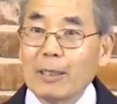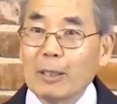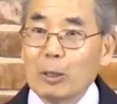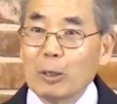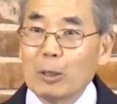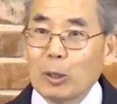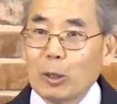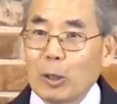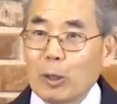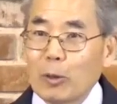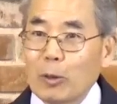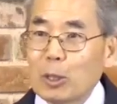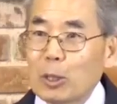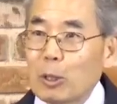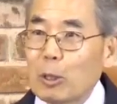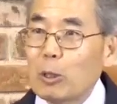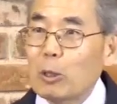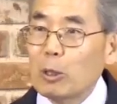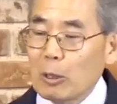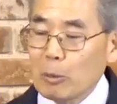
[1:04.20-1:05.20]
of the service
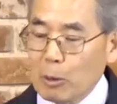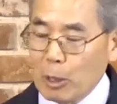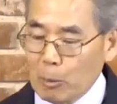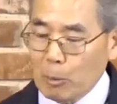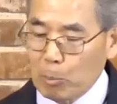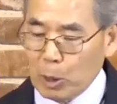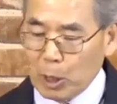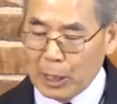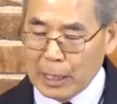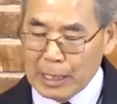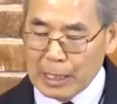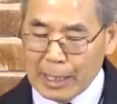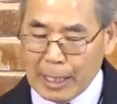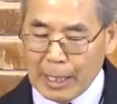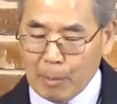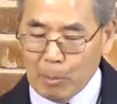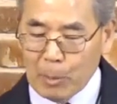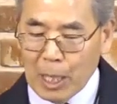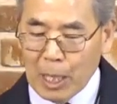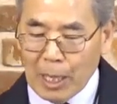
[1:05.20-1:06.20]
so you can complete
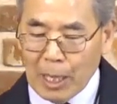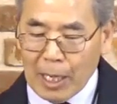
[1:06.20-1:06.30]
them.